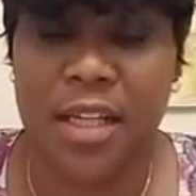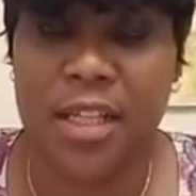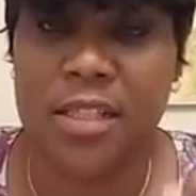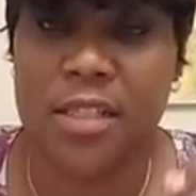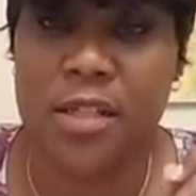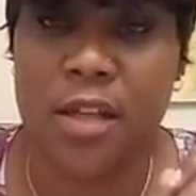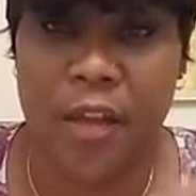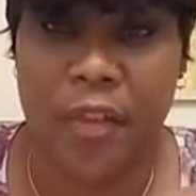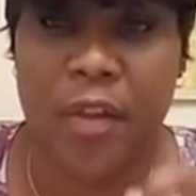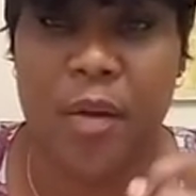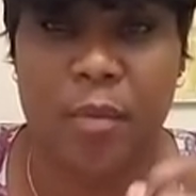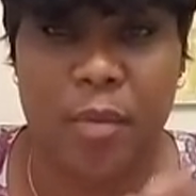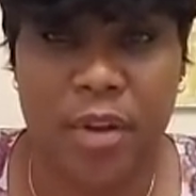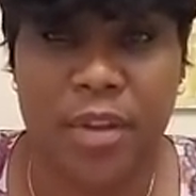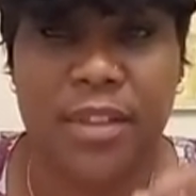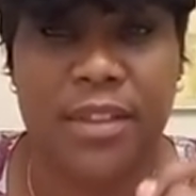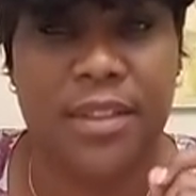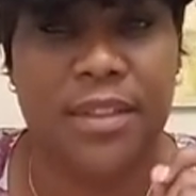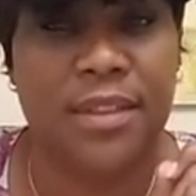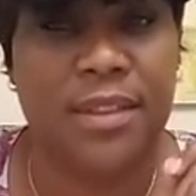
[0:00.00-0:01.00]
it's nothing but
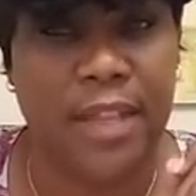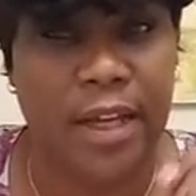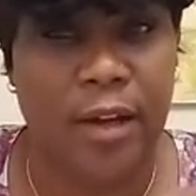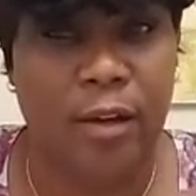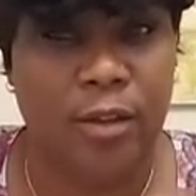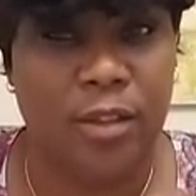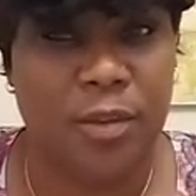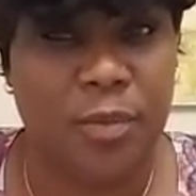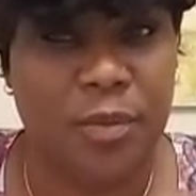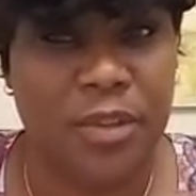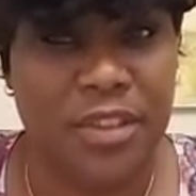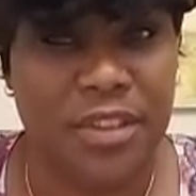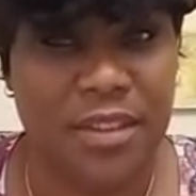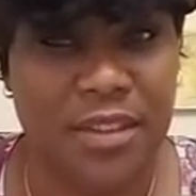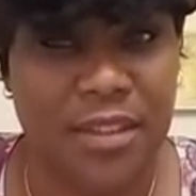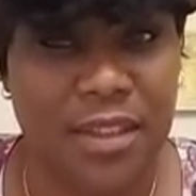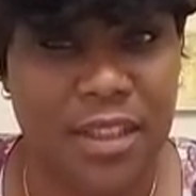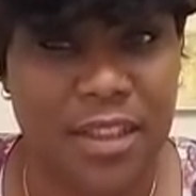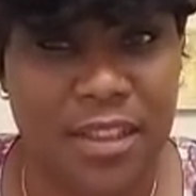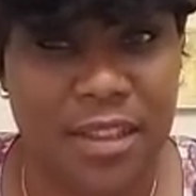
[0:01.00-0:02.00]
a sales
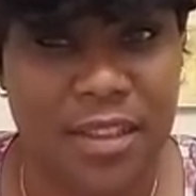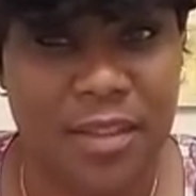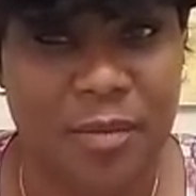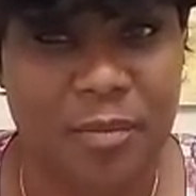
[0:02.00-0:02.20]
presentation.